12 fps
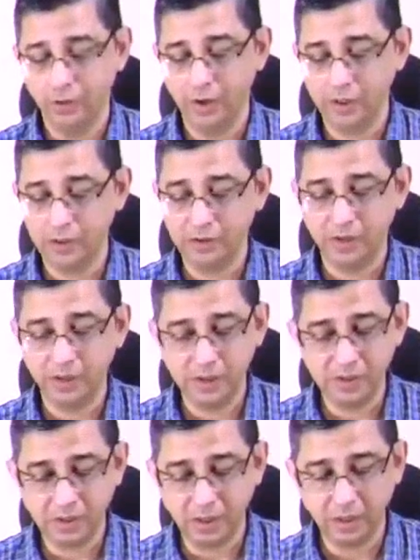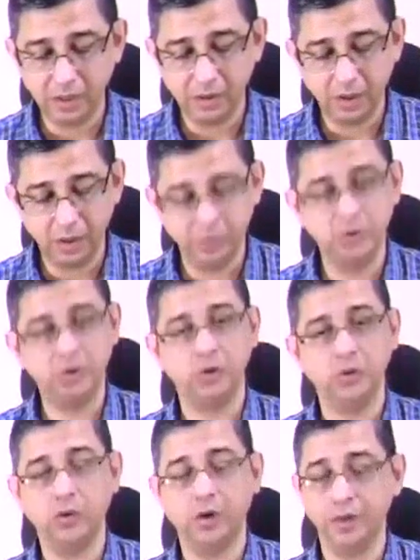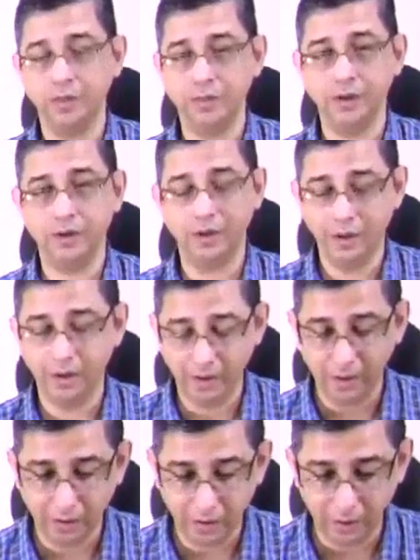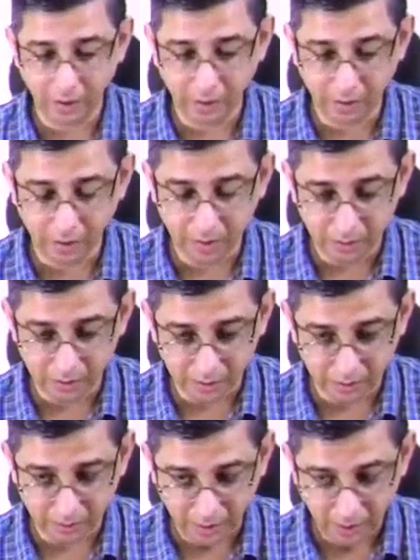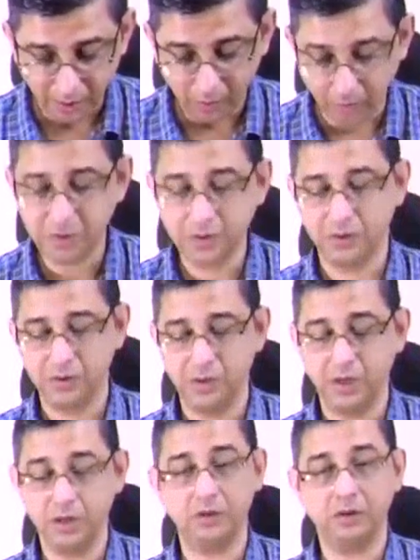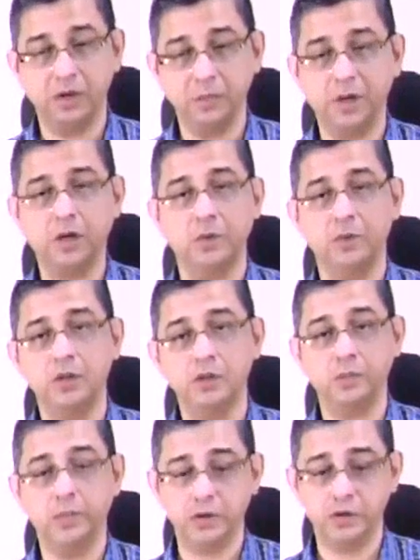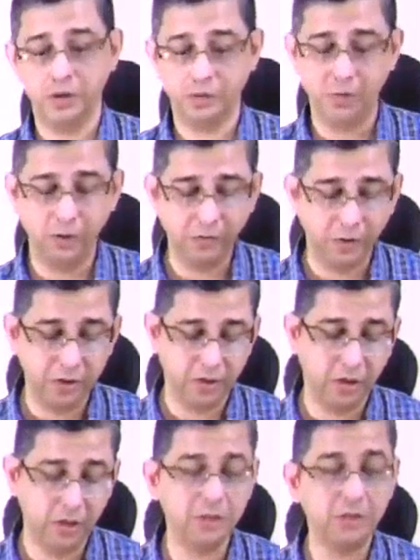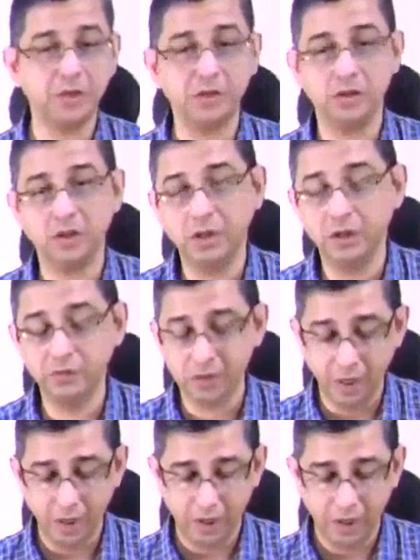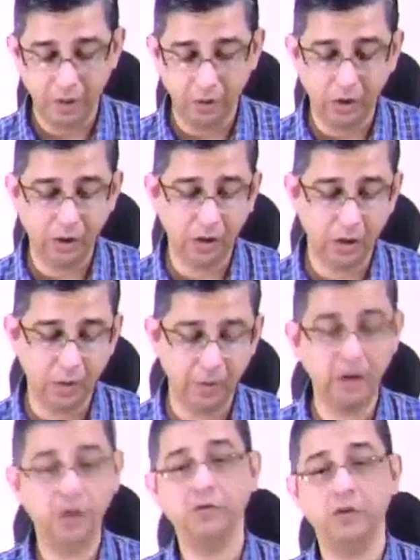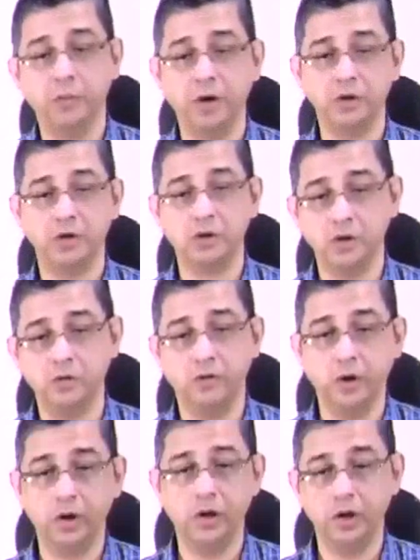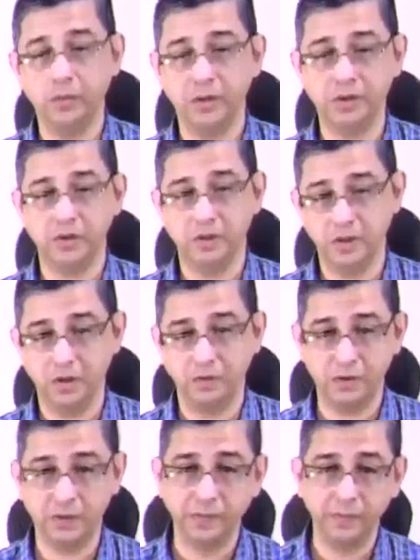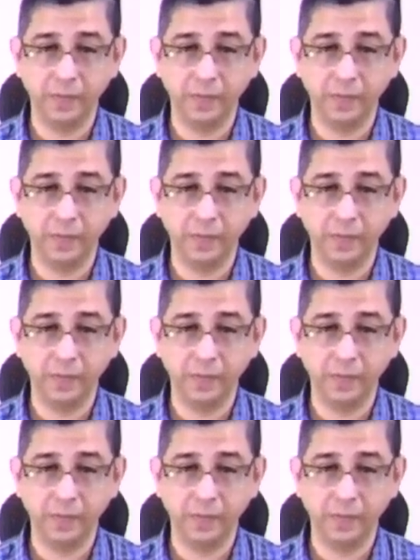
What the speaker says: That is why he's saying in the MCQ or in the questions that thymectomy is the best treatment for generalized myasthenia gravis and not recommended for patients of ocular myasthenia gravis.